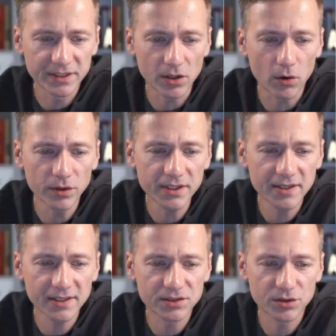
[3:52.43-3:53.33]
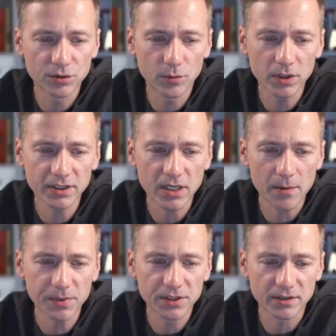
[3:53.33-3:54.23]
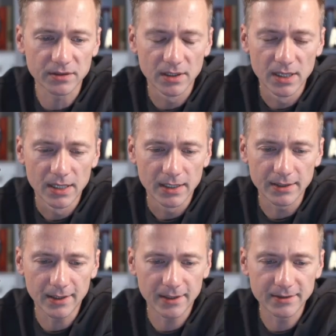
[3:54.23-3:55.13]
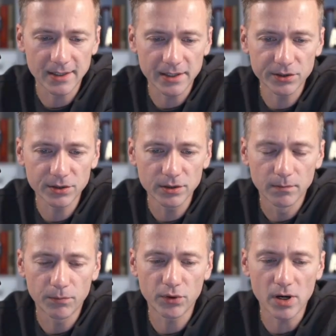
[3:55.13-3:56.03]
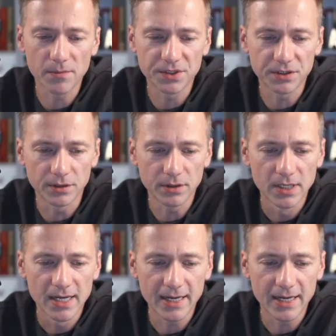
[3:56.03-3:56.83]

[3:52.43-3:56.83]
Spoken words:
The only thing is, so you want to copy that entire prompt here.